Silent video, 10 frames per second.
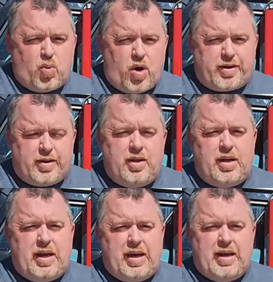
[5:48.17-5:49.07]
water,
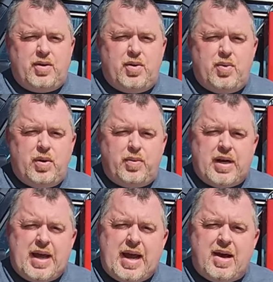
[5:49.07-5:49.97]
and we were going
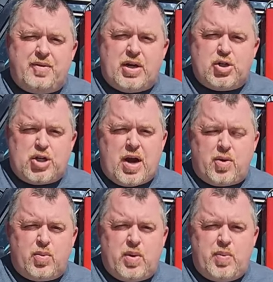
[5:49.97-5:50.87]
to have a shower
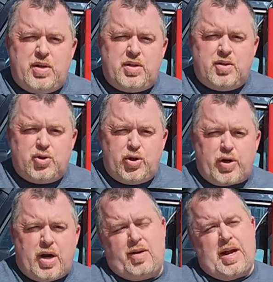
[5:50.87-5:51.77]
when we took
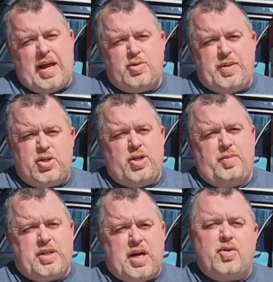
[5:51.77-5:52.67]
our expedition up
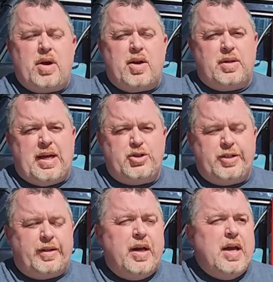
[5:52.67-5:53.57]
to Colorado last year.